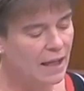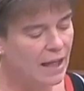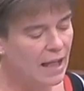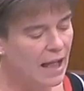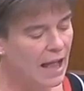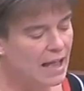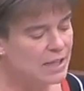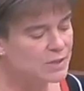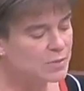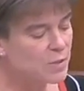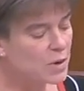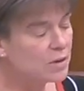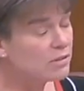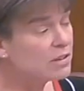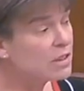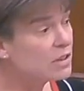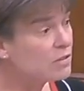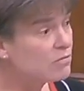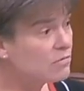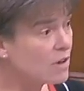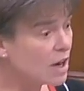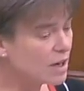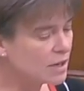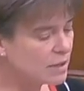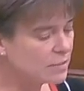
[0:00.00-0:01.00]
As we're in the
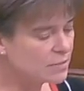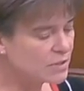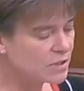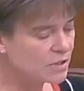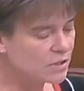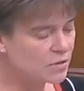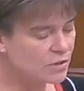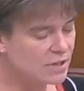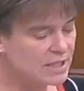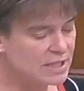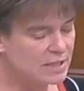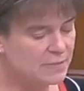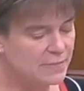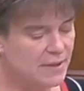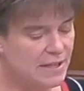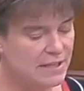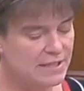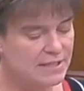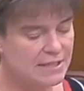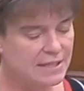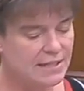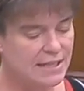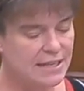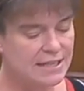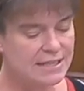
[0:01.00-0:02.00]
run-up to
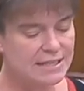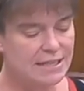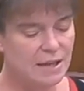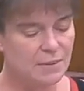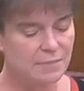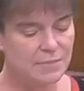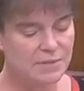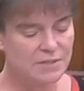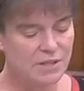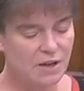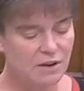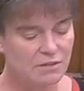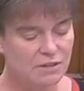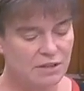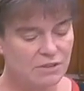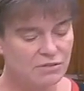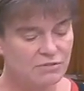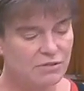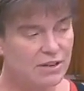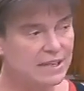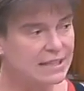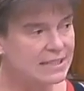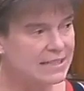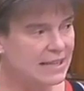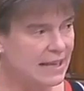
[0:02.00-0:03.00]
Christmas, these numbers are
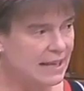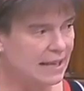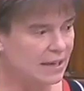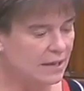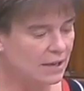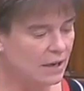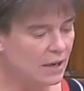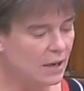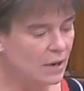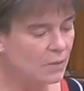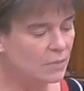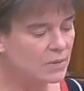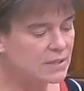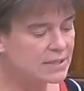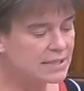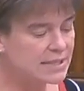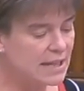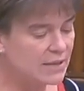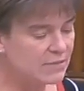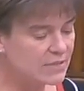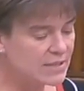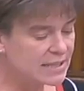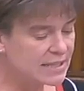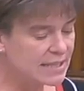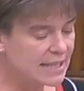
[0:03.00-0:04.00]
increasing, with
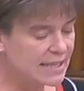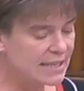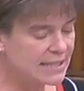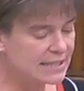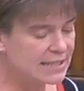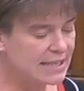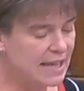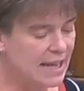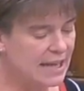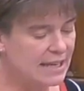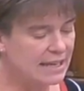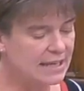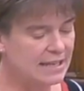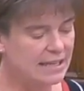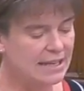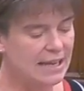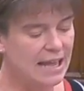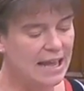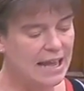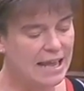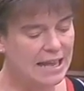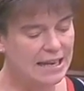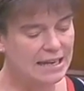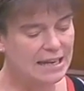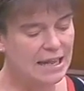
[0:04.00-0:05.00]
17 taken
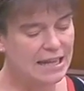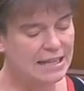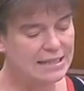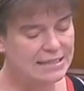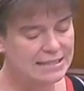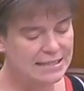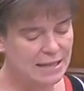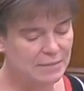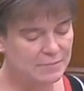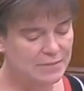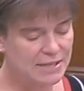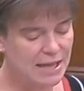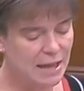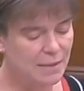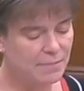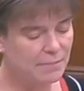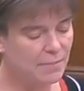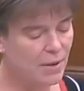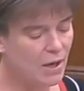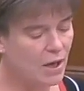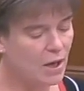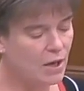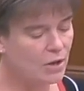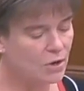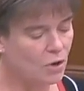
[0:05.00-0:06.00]
in
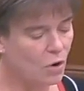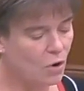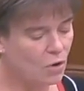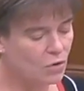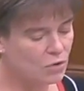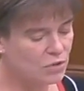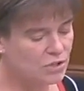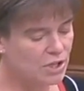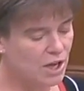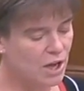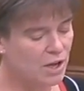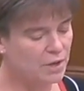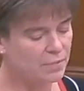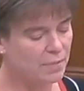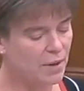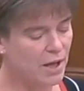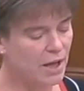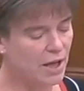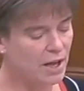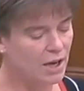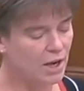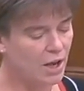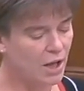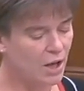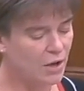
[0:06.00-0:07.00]
September and October
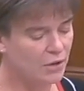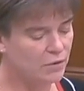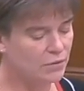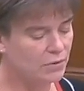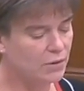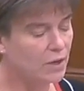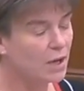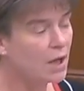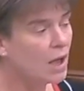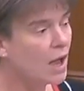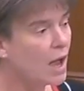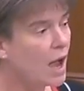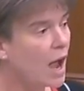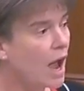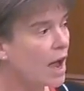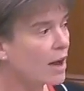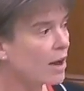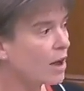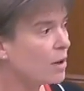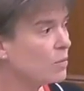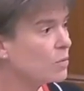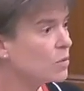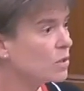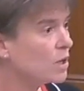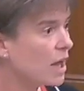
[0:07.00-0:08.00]
alone. And
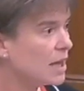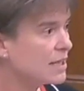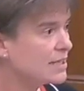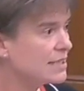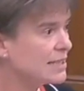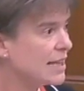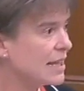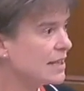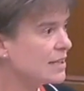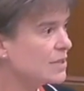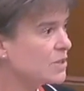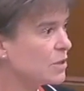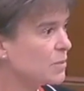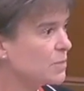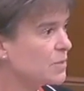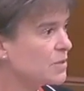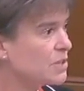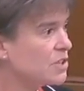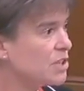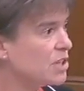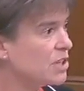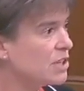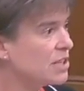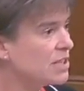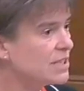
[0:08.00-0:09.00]
I would like to take this
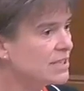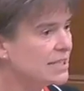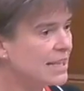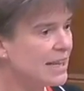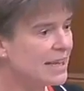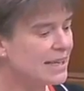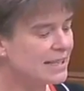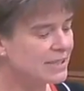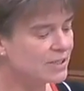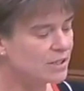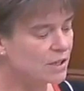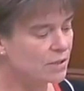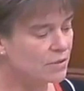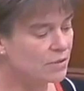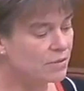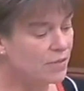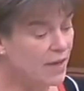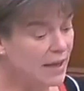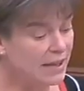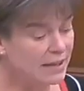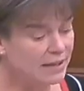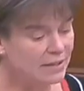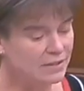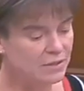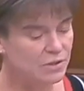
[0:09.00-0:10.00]
opportunity to
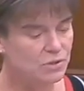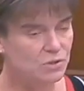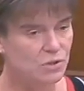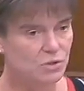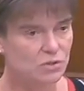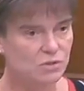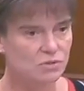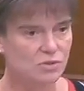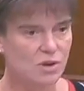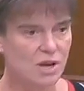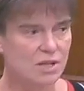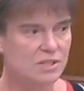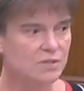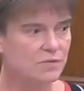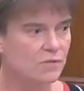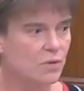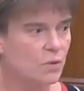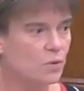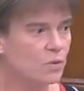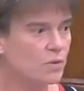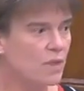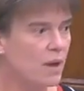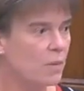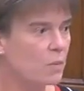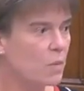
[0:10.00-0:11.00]
thank the Dogs Trust for
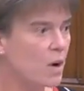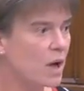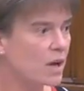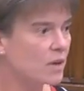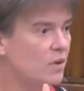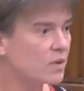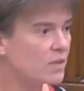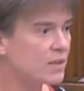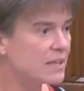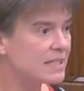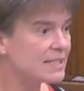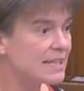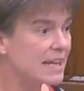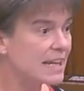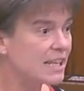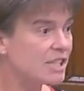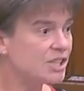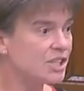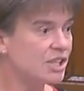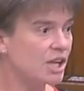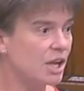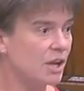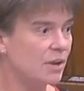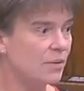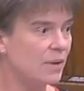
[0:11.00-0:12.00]
all their work on this
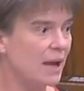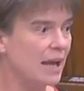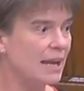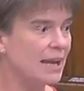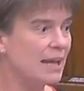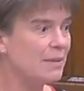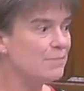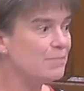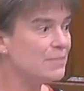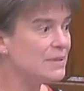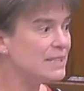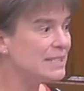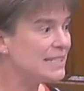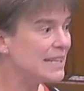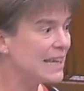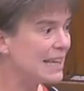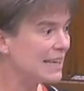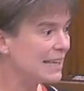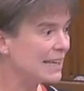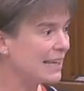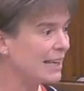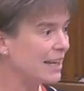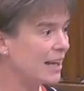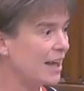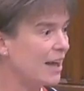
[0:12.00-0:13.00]
issue, and in
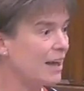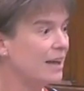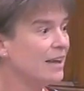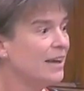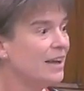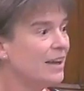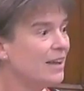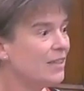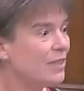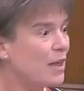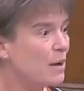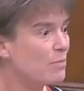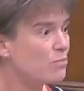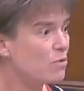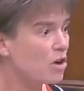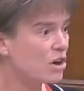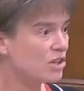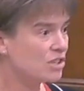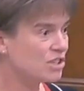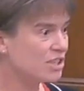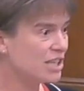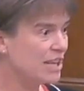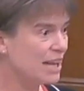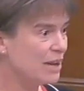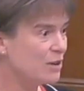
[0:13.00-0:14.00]
particular their
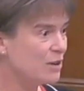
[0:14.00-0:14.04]
branch in